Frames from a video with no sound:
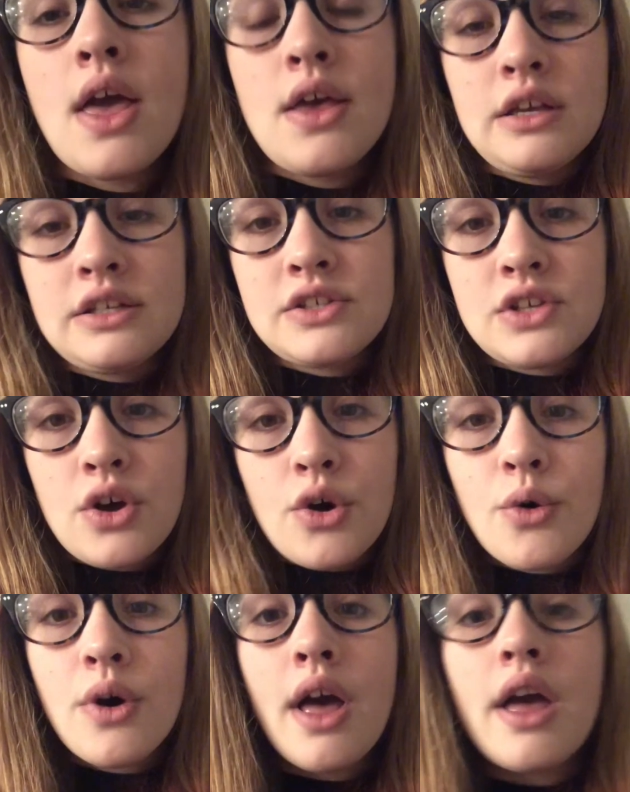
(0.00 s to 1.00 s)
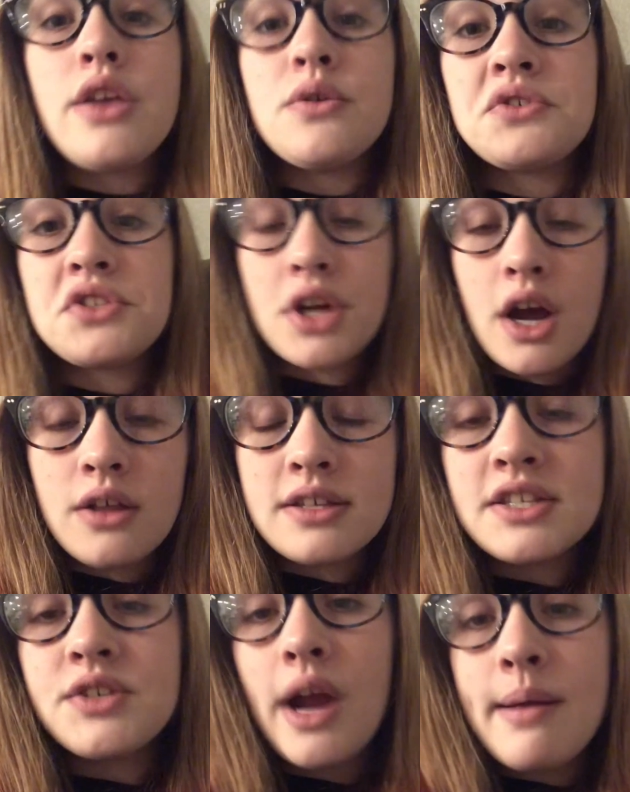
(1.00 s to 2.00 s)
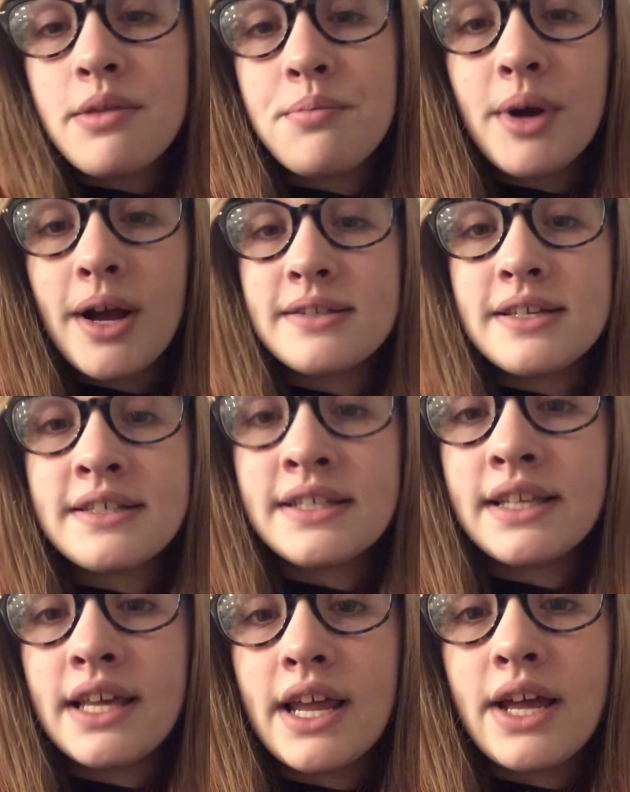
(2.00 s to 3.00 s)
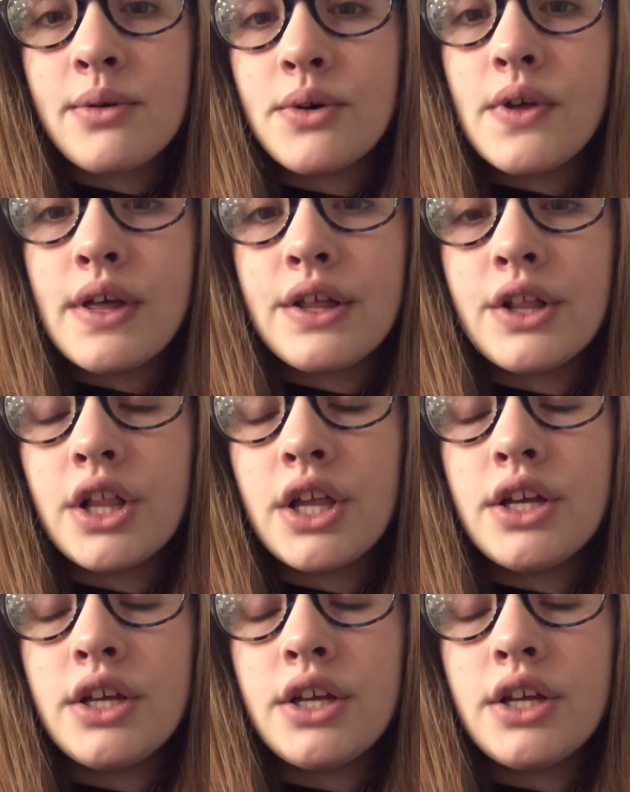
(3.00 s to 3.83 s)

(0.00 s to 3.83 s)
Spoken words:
so I'll describe the process, and then I will